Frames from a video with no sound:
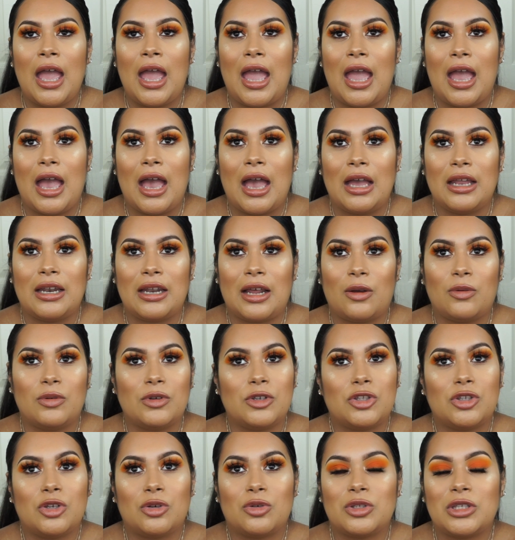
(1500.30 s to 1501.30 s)
And I
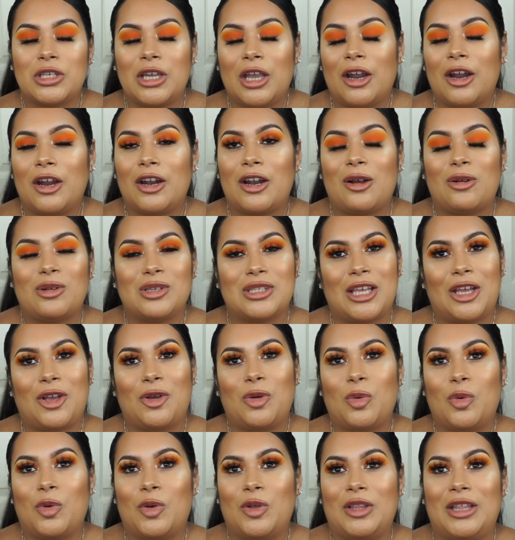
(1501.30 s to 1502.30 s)
was so scared. I was like
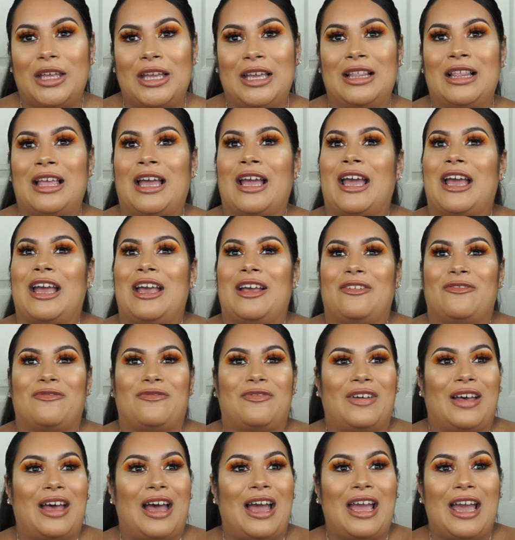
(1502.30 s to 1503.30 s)
Googling like if
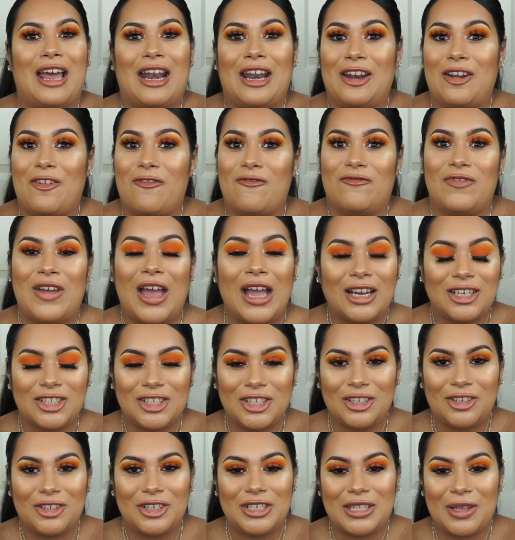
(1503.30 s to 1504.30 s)
I had an
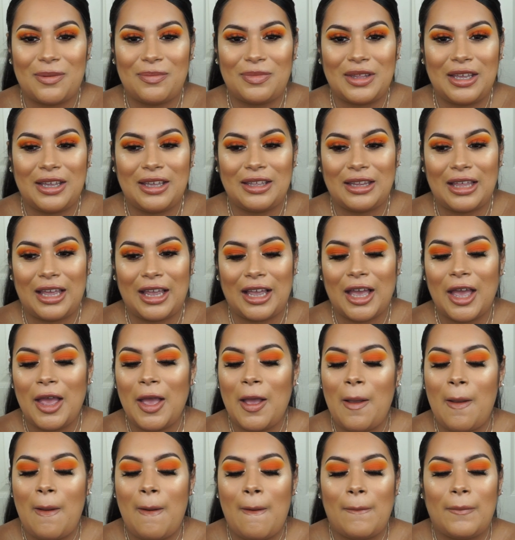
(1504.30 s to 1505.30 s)
infection or something, like,
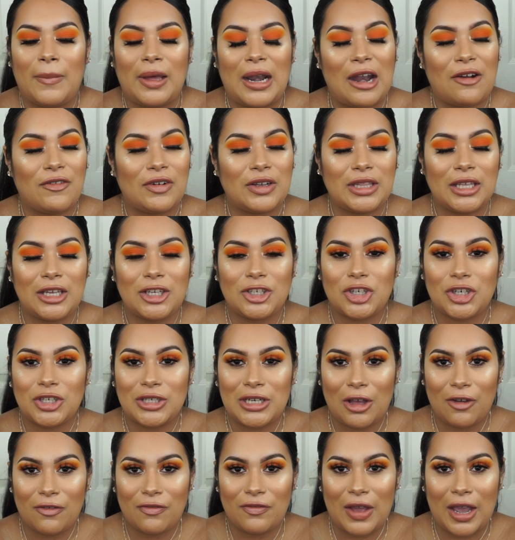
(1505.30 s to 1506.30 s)
but everything turned
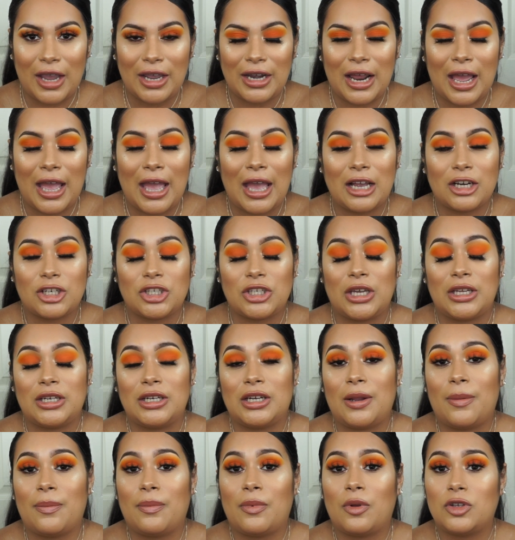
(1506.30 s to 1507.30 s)
out fine. I actually
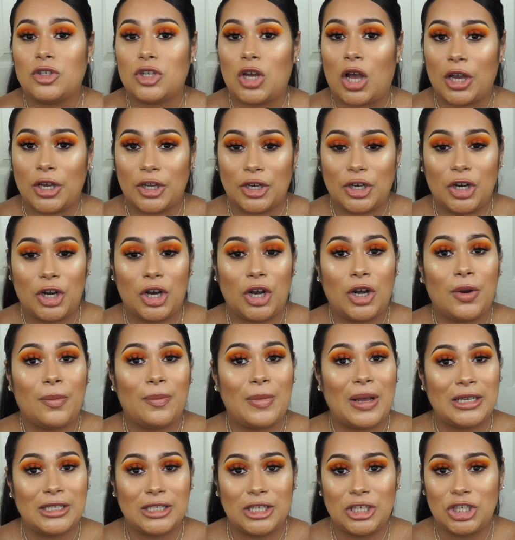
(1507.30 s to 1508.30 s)
ended up talking to her and
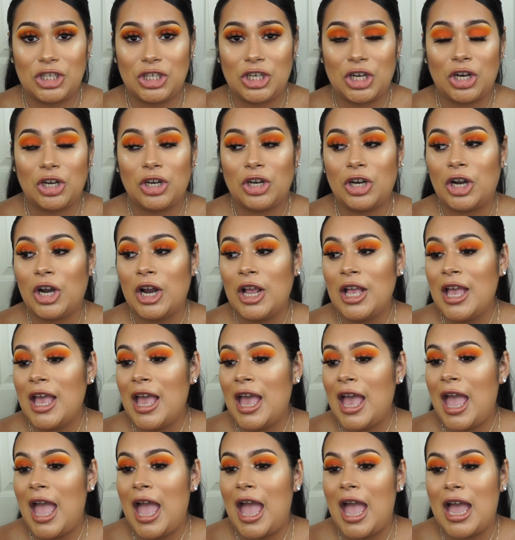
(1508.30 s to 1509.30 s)
messaging her,
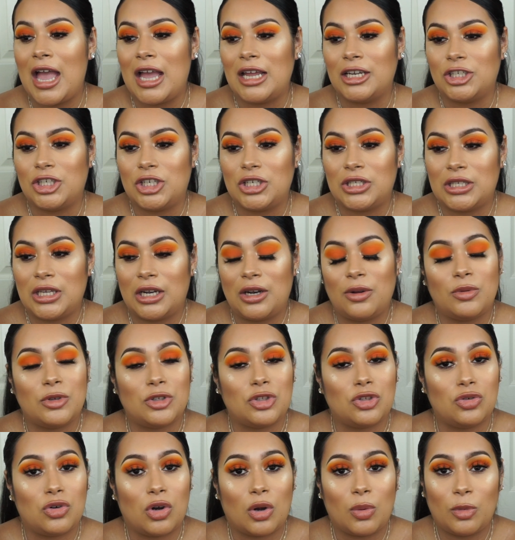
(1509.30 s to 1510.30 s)
and she said it
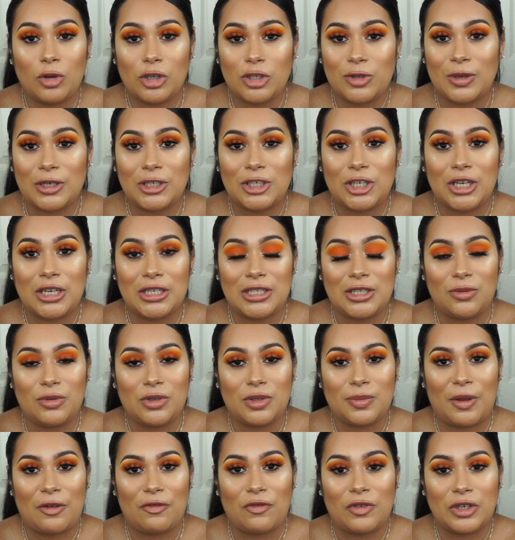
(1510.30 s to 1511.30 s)
was normal, especially because it
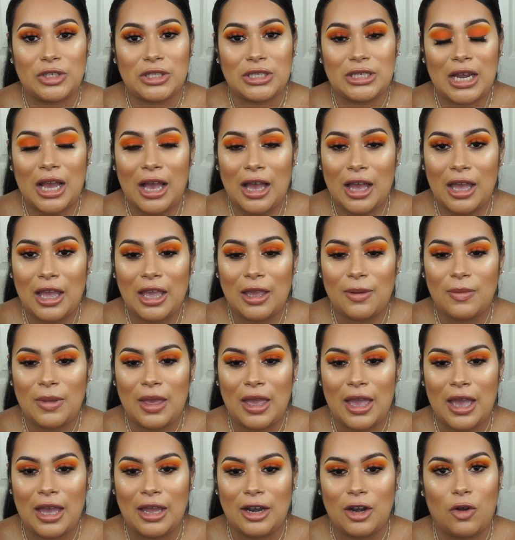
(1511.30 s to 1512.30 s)
was my first time,
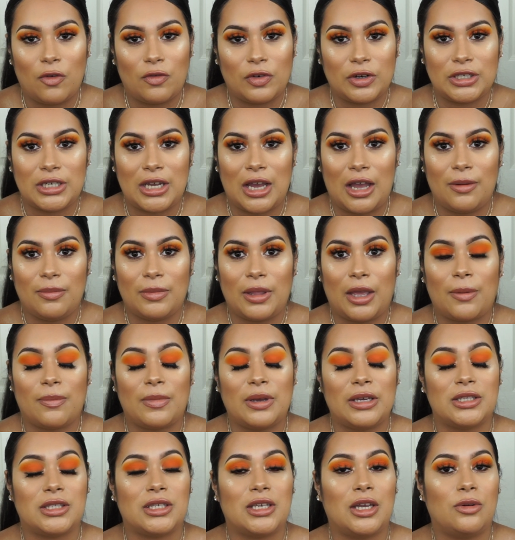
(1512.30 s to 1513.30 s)
and over time, like,
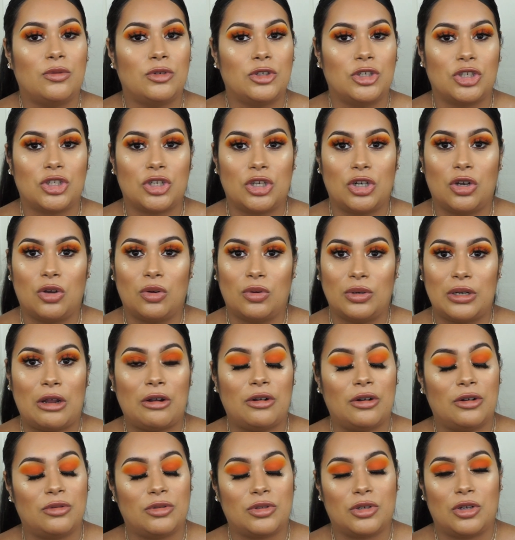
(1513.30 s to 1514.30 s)
my skin was just going to go down
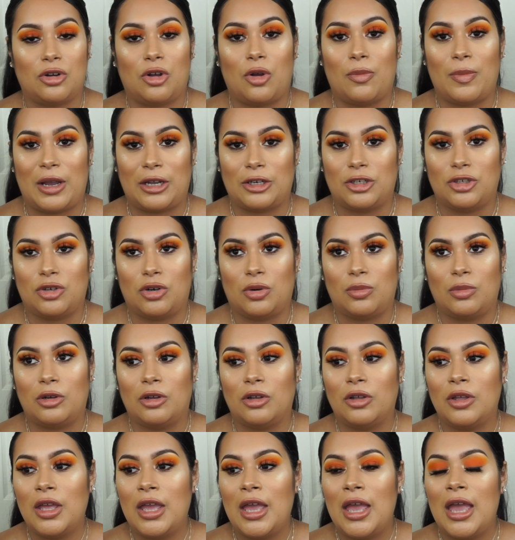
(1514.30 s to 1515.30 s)
and it was going to go back to
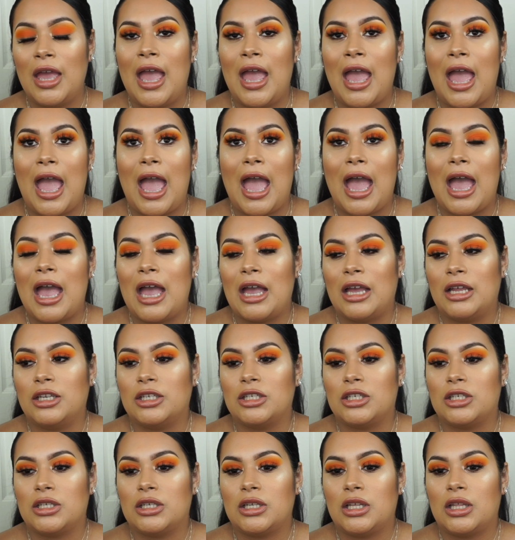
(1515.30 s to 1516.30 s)
normal.
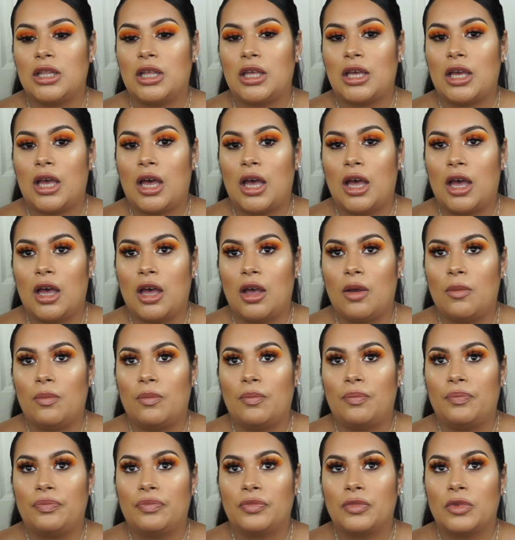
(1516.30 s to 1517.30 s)
And
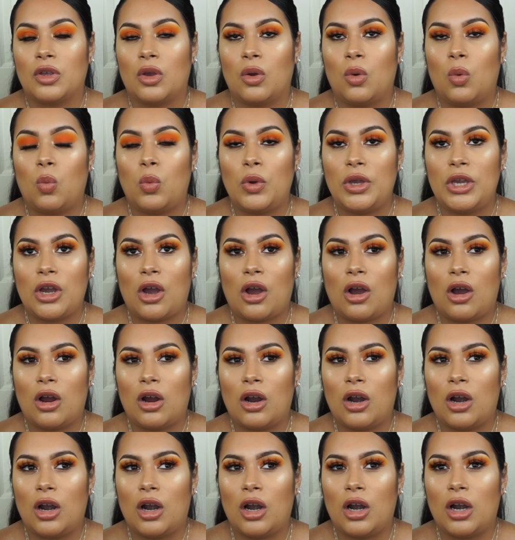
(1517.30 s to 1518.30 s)
we
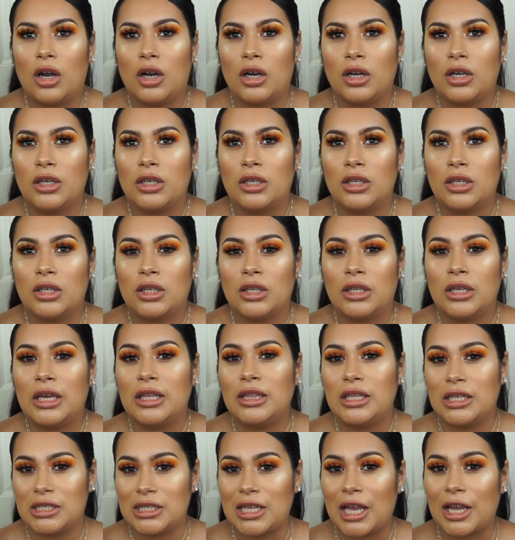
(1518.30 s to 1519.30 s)
are
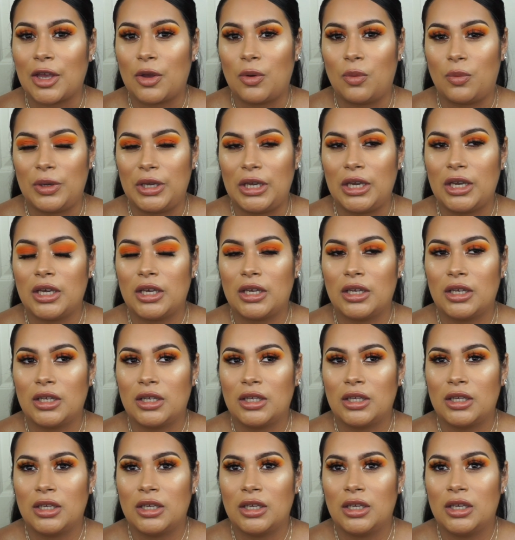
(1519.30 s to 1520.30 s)
in the second week,
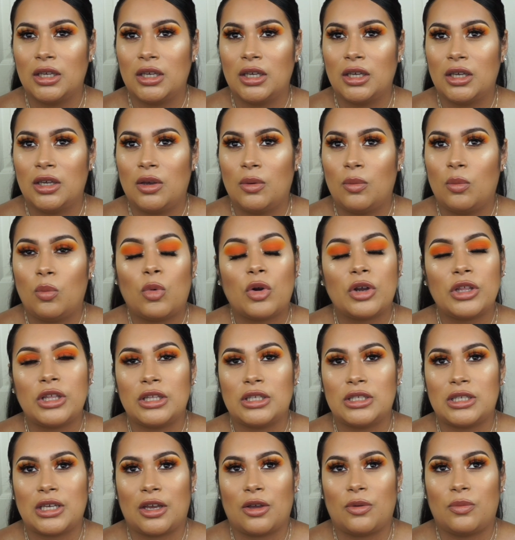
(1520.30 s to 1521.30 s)
more than
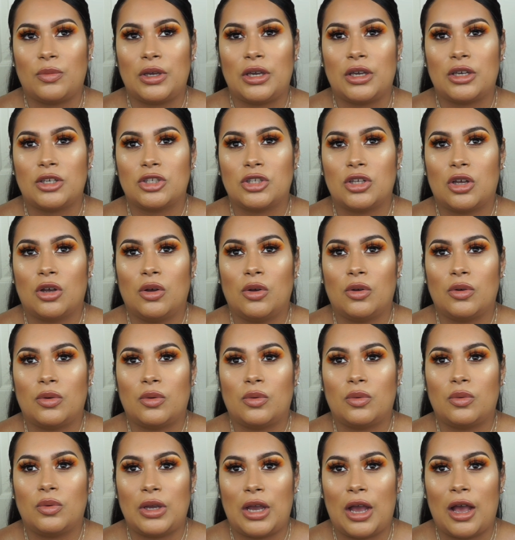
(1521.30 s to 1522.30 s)
the second week, so
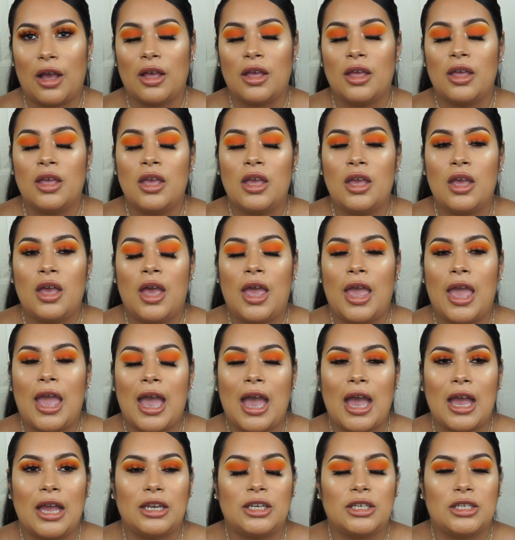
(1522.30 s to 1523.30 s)
yeah,
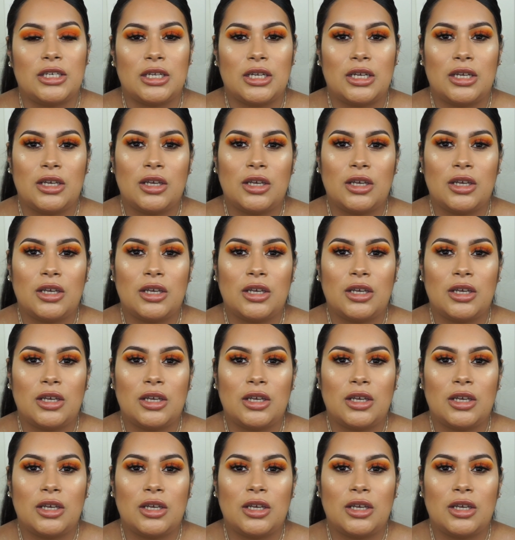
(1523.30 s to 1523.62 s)
and